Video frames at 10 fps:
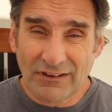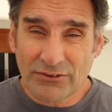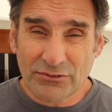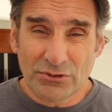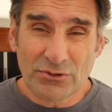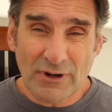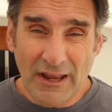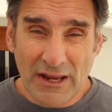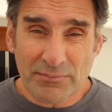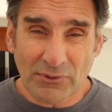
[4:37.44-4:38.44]
through
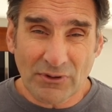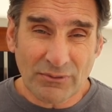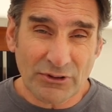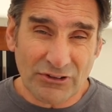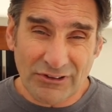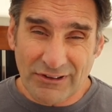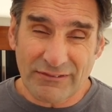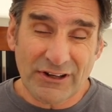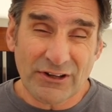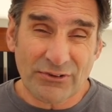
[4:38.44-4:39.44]
April, which is the
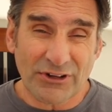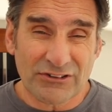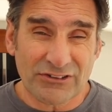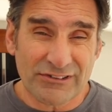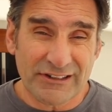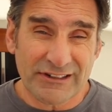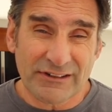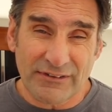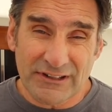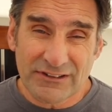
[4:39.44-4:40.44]
videos I just
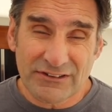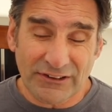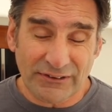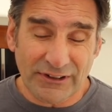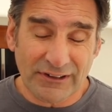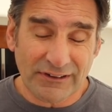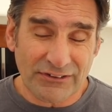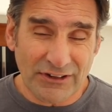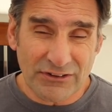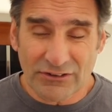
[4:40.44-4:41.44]
did of the interior,
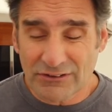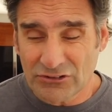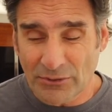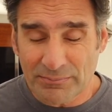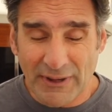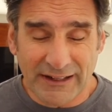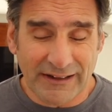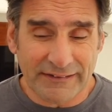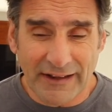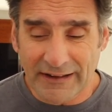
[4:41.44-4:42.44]
because I jumped back
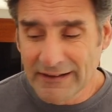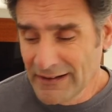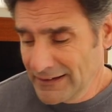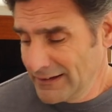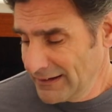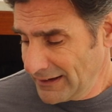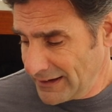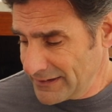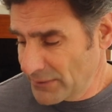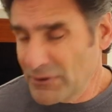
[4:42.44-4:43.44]
on that.
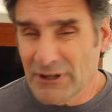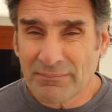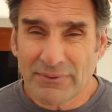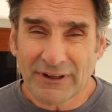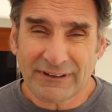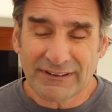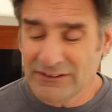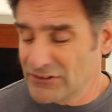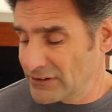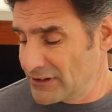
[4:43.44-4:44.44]
And then we get back
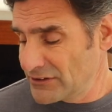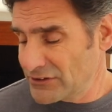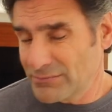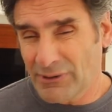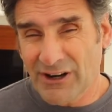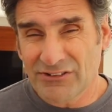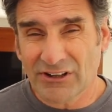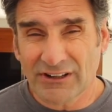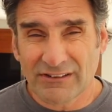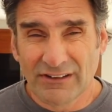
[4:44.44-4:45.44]
into this
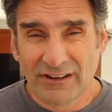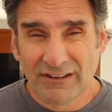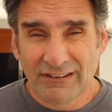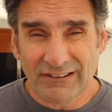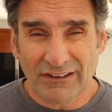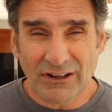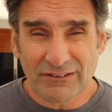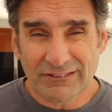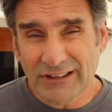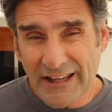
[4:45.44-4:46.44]
project
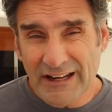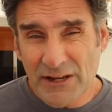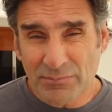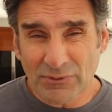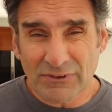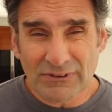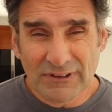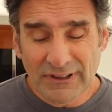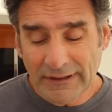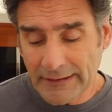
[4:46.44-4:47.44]
uh, late April,
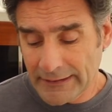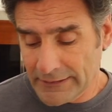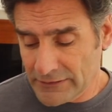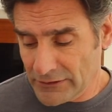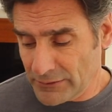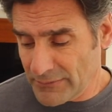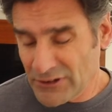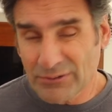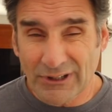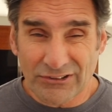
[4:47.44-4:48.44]
and um,
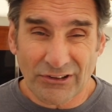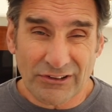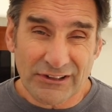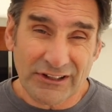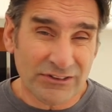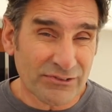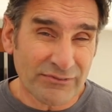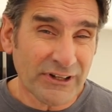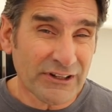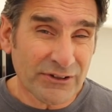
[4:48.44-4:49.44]
that's when I started taking
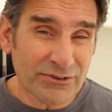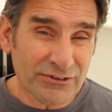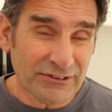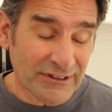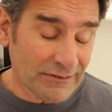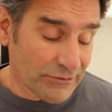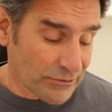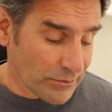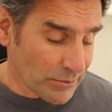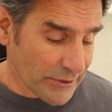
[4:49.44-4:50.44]
some videos, and
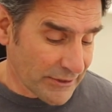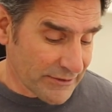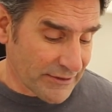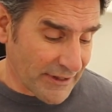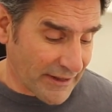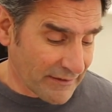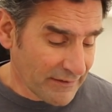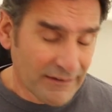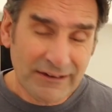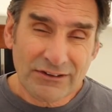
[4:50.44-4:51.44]
so we'll get into that.
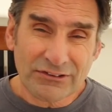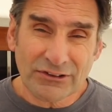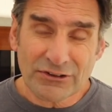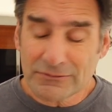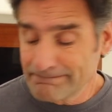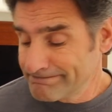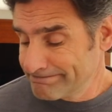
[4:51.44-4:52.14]
So